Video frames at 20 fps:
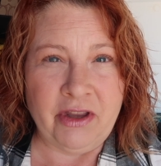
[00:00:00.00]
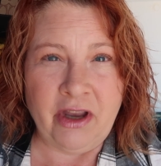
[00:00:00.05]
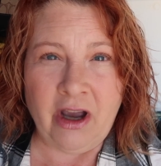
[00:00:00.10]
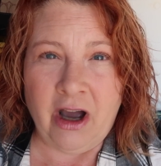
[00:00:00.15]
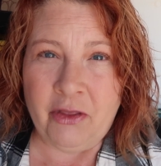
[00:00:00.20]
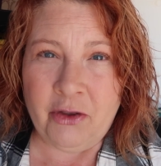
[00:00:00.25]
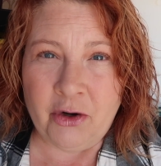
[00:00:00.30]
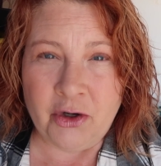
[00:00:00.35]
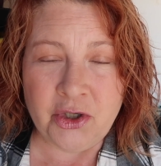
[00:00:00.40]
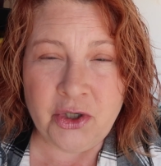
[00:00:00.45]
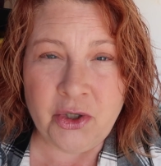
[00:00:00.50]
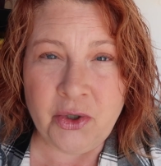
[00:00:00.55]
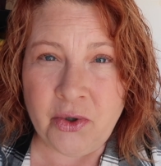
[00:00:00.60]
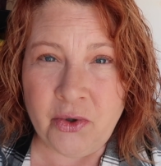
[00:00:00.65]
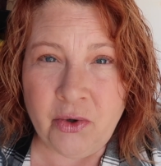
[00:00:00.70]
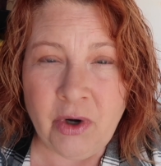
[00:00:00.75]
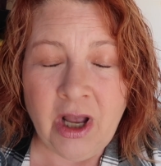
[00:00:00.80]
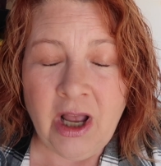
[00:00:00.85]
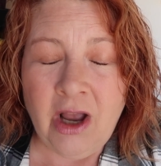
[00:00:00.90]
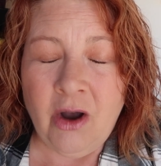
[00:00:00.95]
the other
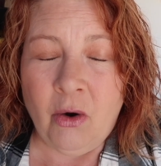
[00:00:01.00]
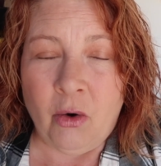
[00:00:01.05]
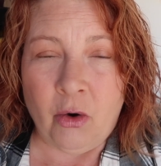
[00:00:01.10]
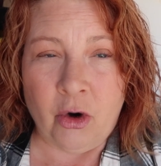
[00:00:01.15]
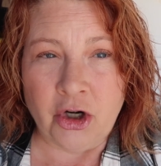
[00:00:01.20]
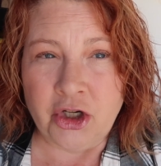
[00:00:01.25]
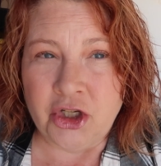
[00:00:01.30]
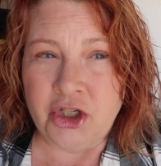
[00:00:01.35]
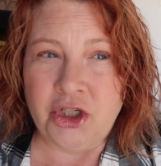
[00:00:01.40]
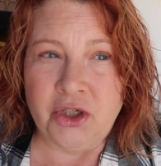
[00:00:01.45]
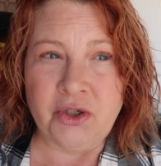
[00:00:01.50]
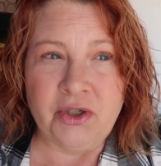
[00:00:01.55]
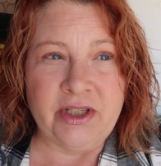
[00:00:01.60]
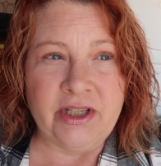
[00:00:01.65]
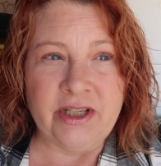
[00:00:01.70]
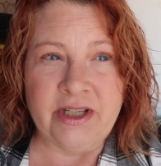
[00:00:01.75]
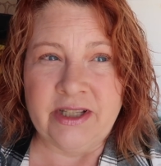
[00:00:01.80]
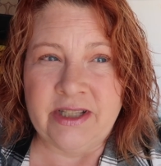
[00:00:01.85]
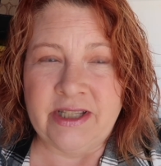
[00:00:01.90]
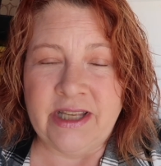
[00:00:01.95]
two orange
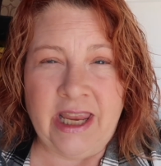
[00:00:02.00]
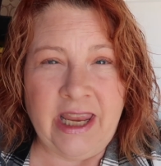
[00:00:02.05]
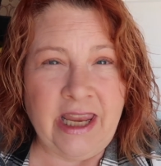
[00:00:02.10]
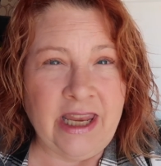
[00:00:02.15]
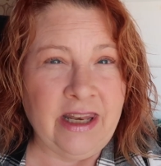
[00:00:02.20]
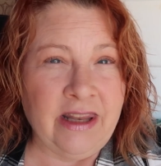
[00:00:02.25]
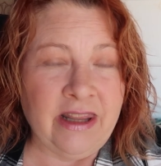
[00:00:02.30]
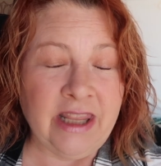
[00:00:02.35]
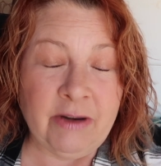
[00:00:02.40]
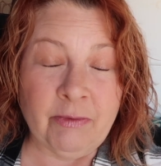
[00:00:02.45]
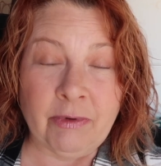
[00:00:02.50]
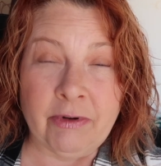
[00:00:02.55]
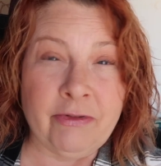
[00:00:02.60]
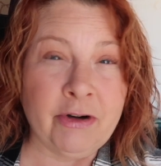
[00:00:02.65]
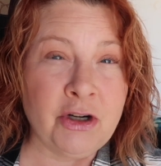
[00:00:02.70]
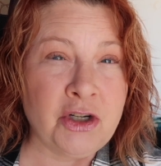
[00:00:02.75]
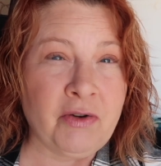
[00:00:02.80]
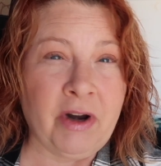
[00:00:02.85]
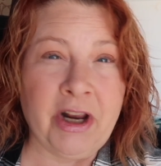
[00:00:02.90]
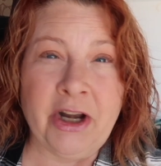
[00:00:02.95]
juices in the
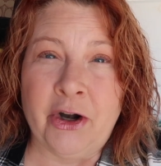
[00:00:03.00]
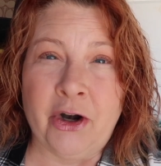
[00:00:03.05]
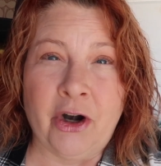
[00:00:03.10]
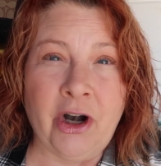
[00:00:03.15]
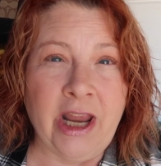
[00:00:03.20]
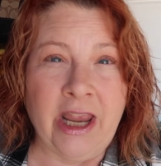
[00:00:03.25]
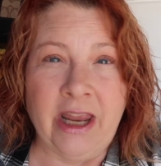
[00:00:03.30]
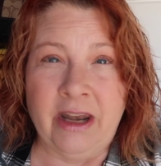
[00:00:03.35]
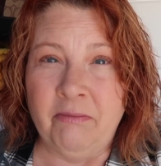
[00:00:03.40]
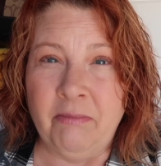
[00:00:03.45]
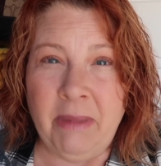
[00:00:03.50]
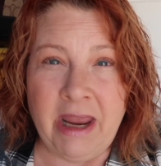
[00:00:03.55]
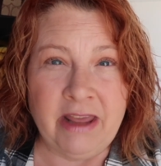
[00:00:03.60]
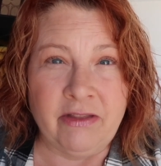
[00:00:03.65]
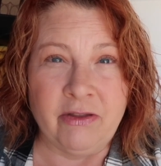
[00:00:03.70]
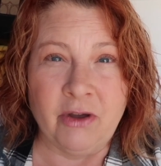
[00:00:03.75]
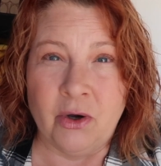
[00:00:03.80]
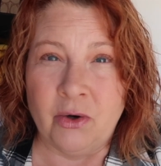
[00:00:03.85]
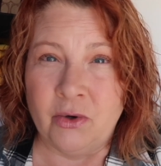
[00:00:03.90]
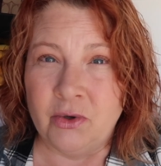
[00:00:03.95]
refrigerator and
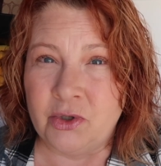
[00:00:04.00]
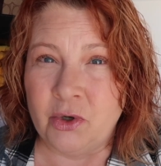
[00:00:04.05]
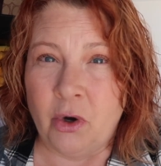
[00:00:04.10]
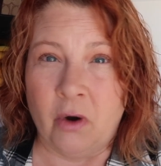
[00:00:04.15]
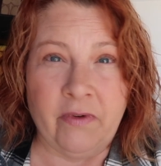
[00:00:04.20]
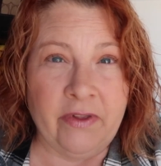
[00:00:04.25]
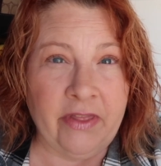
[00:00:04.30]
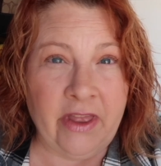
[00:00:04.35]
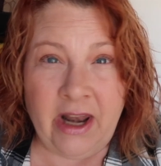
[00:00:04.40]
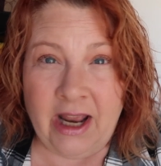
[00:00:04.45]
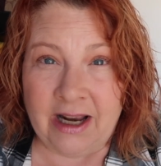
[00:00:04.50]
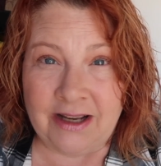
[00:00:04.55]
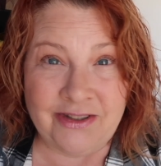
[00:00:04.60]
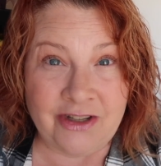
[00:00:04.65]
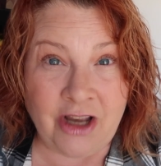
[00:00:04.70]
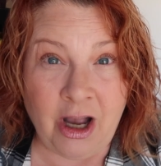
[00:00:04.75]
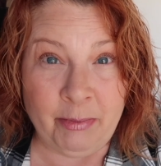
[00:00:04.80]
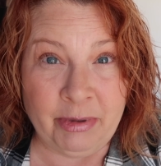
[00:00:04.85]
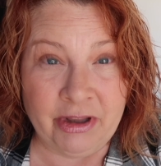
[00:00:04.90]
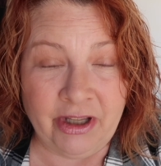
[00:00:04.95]
make those over the next
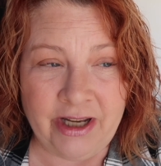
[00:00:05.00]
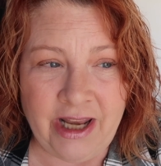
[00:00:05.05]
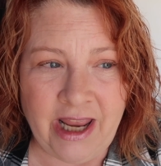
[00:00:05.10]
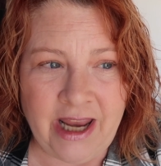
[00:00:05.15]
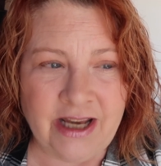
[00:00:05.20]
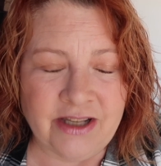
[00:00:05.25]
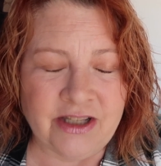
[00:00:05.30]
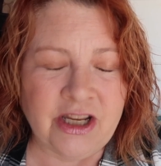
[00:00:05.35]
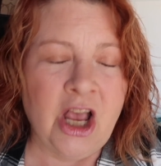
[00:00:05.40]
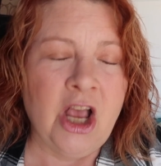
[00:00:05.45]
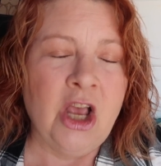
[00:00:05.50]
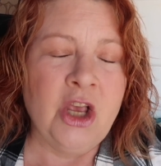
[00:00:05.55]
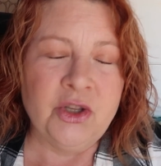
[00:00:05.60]
couple of days.